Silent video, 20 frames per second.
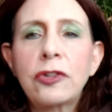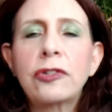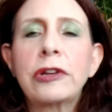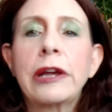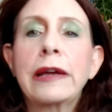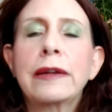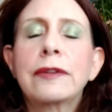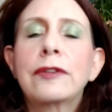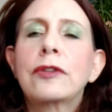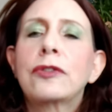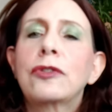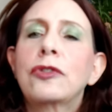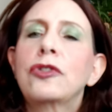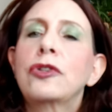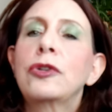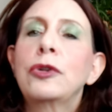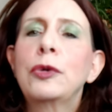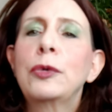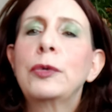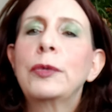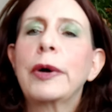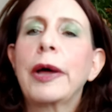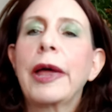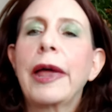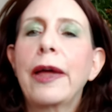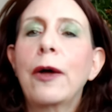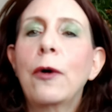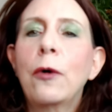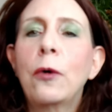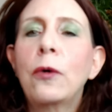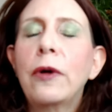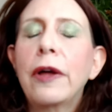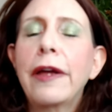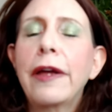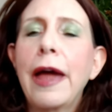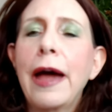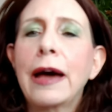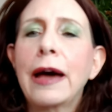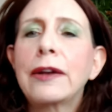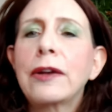chance to
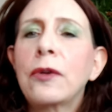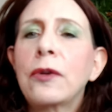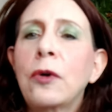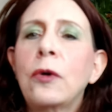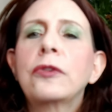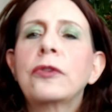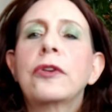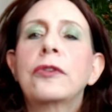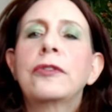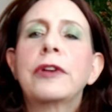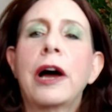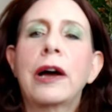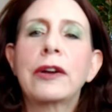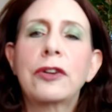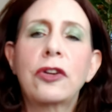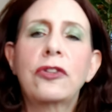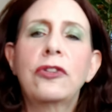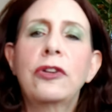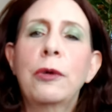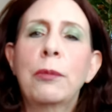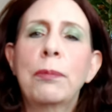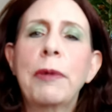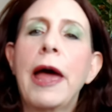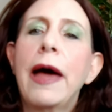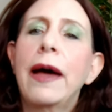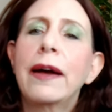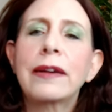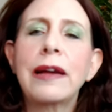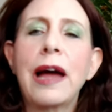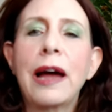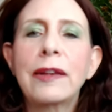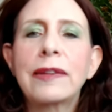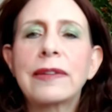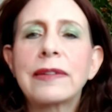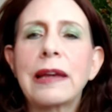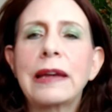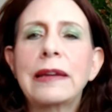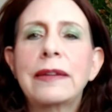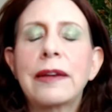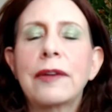add an older dog to your pack, I'd
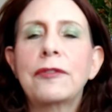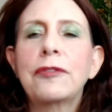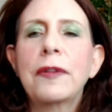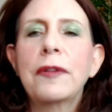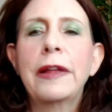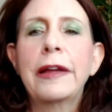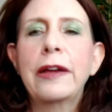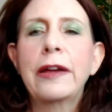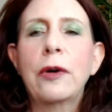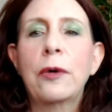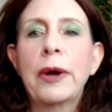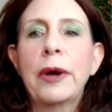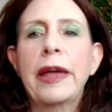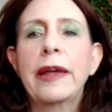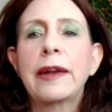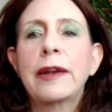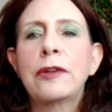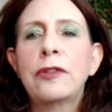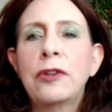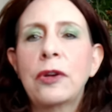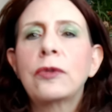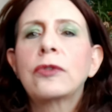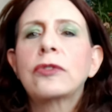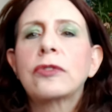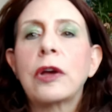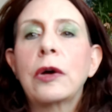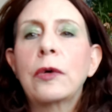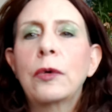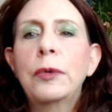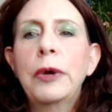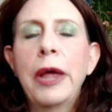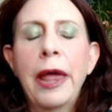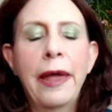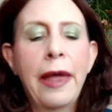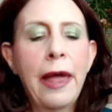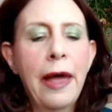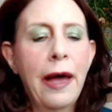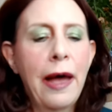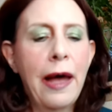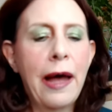say definitely go ahead and do so.
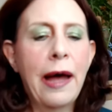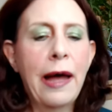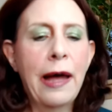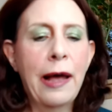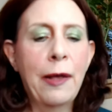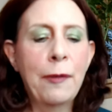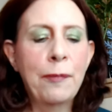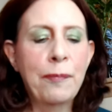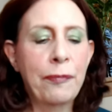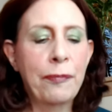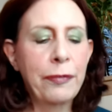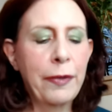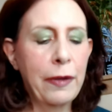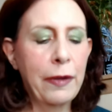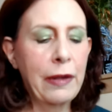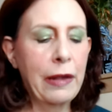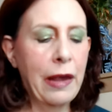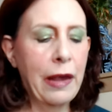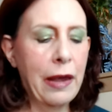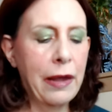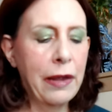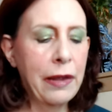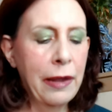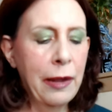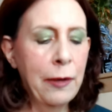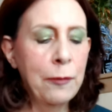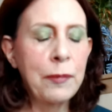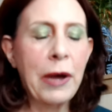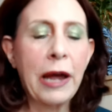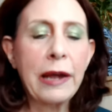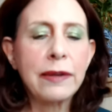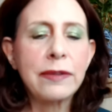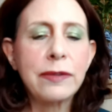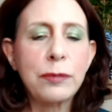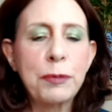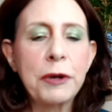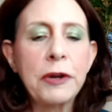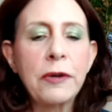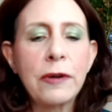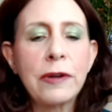Um, my
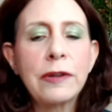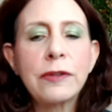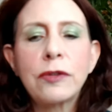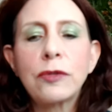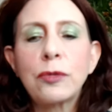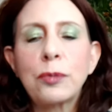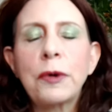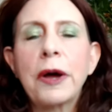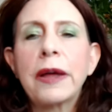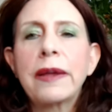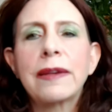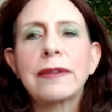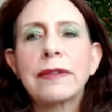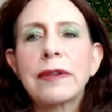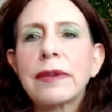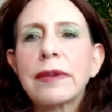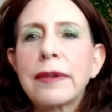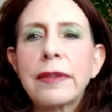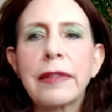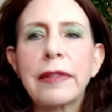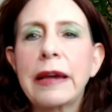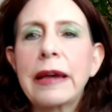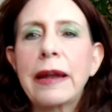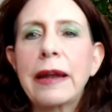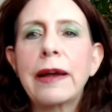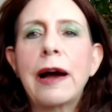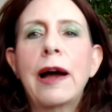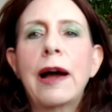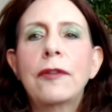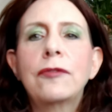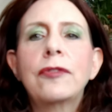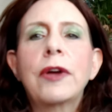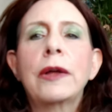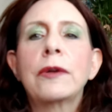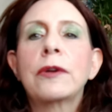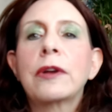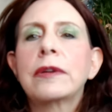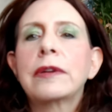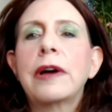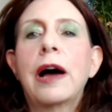experience was that I
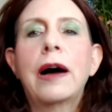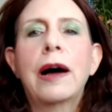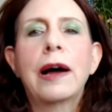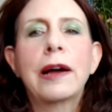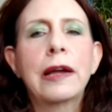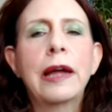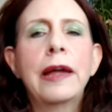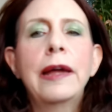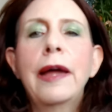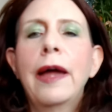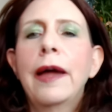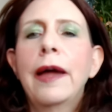found a dog